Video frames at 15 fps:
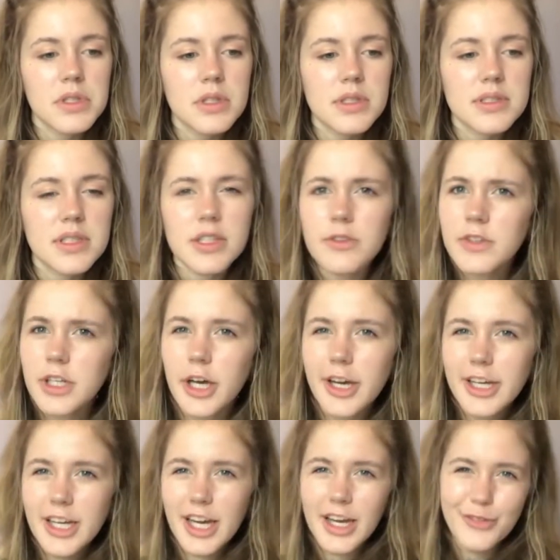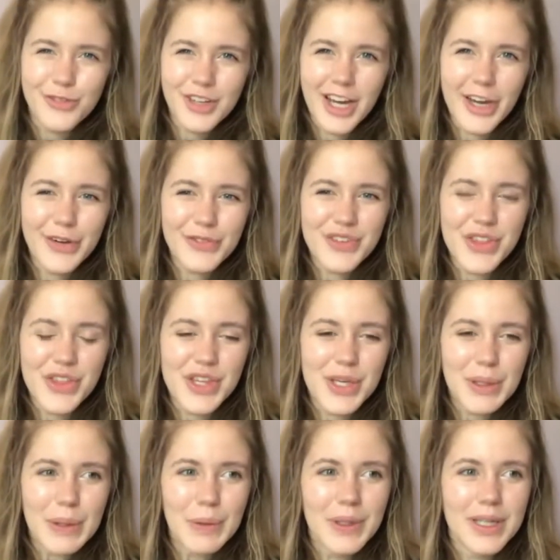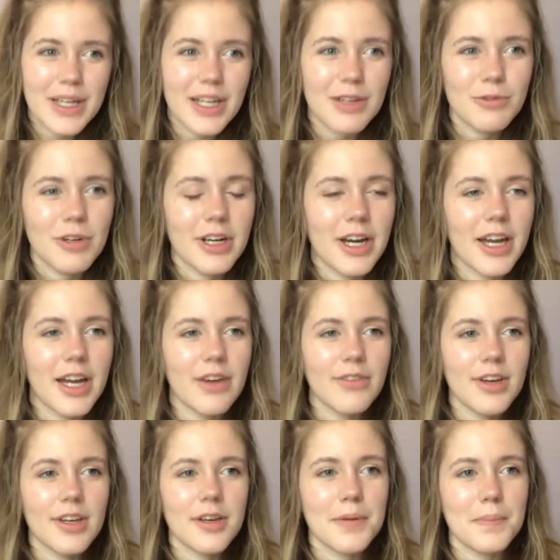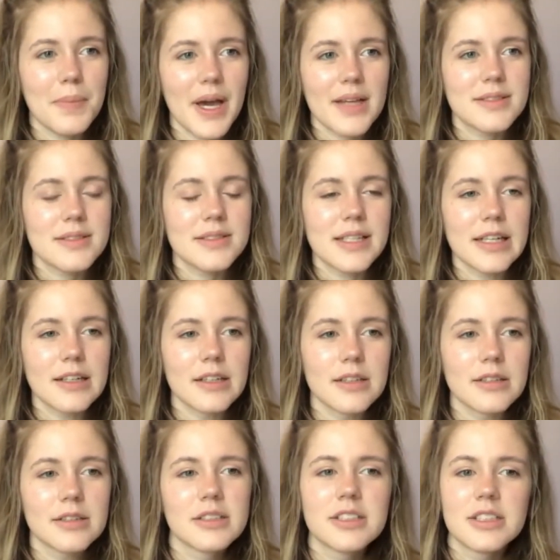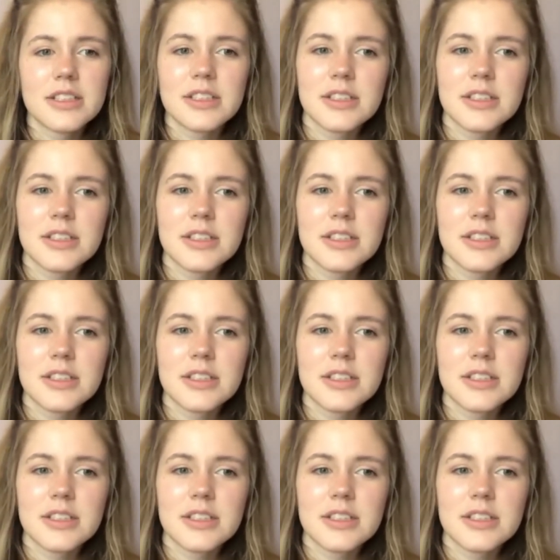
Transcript: because even I have kind of a thing going on where I have like a pastel